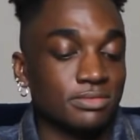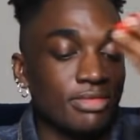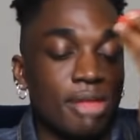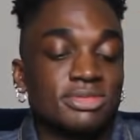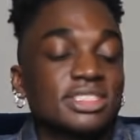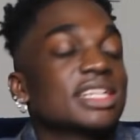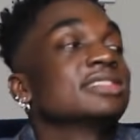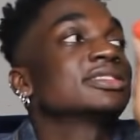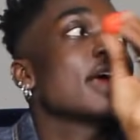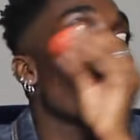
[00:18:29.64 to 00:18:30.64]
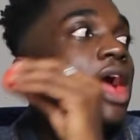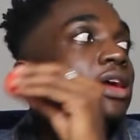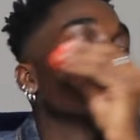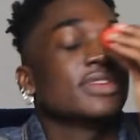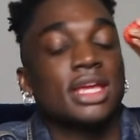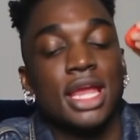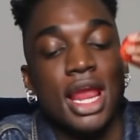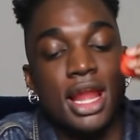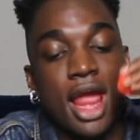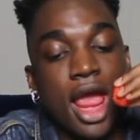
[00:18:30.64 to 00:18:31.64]
I'm sick and tired of
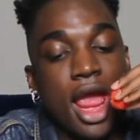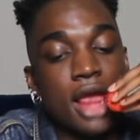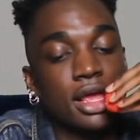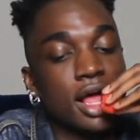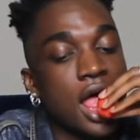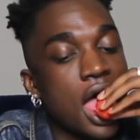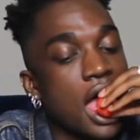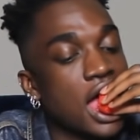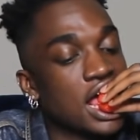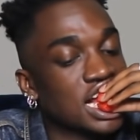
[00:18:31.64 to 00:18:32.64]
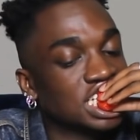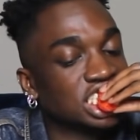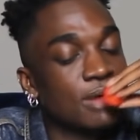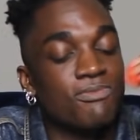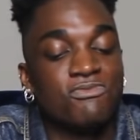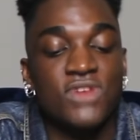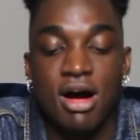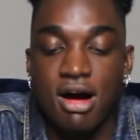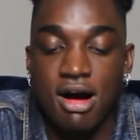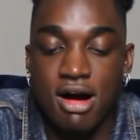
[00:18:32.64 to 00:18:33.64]
eating. Oh, I'm
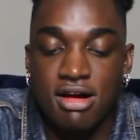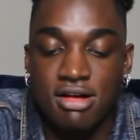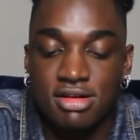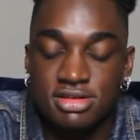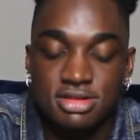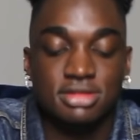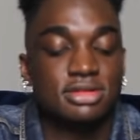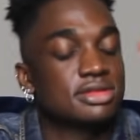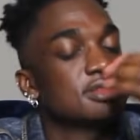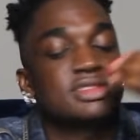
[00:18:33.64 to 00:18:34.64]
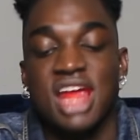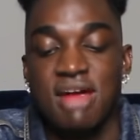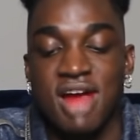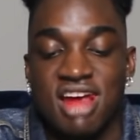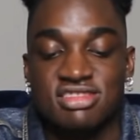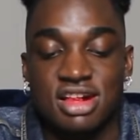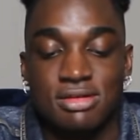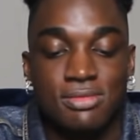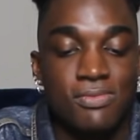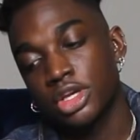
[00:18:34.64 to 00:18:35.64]
full. Damn it.
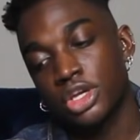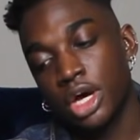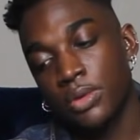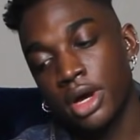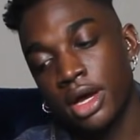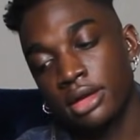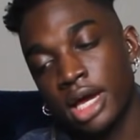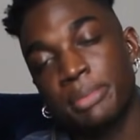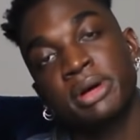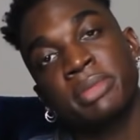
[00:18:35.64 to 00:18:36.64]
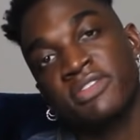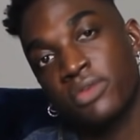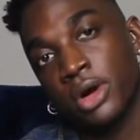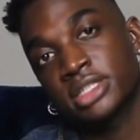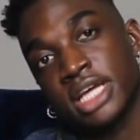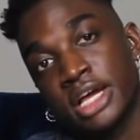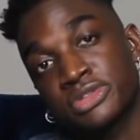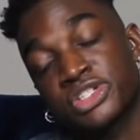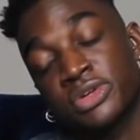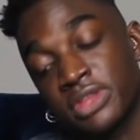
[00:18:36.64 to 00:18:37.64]
You know what? I put my fork
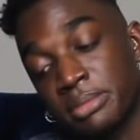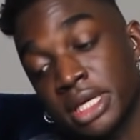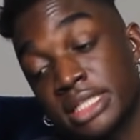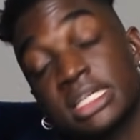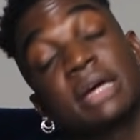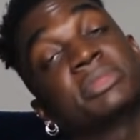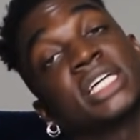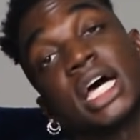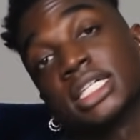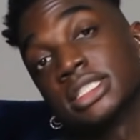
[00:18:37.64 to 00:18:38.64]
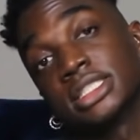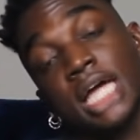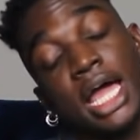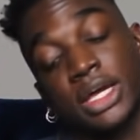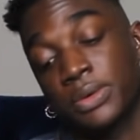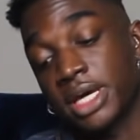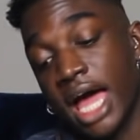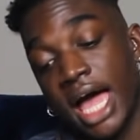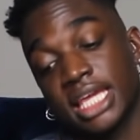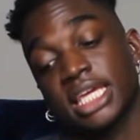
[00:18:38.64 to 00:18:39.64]
down. So you know what that means? I'm done. I quit.
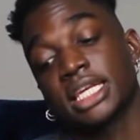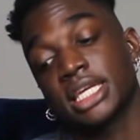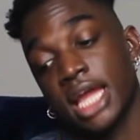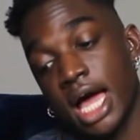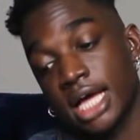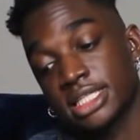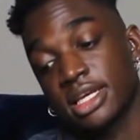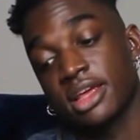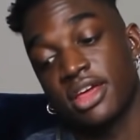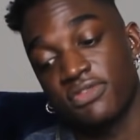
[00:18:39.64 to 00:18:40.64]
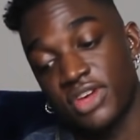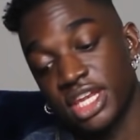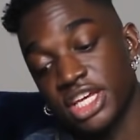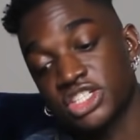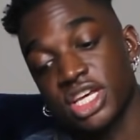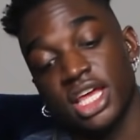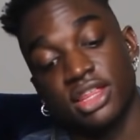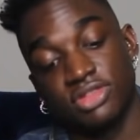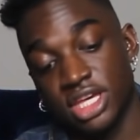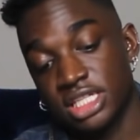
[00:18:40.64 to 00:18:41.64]
I cannot finish
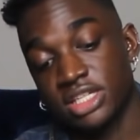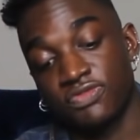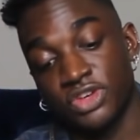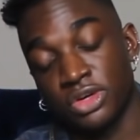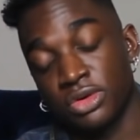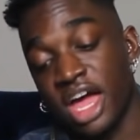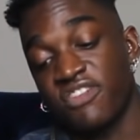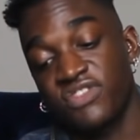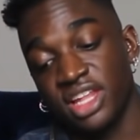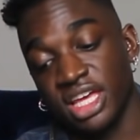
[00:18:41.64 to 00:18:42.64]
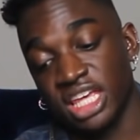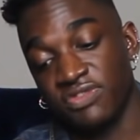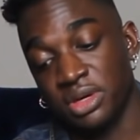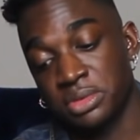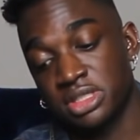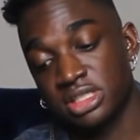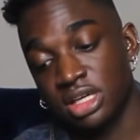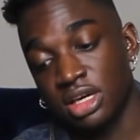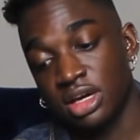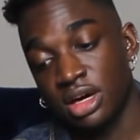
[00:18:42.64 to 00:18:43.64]
this food. I feel like if it was
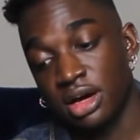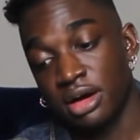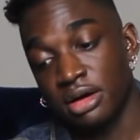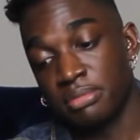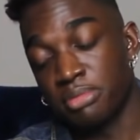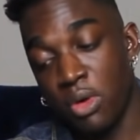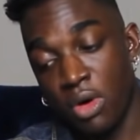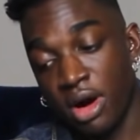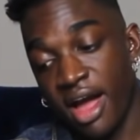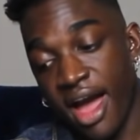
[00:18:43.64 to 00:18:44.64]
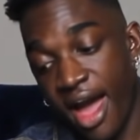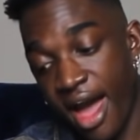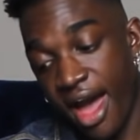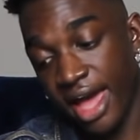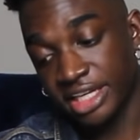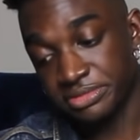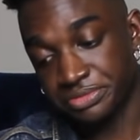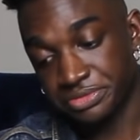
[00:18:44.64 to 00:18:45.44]
more hot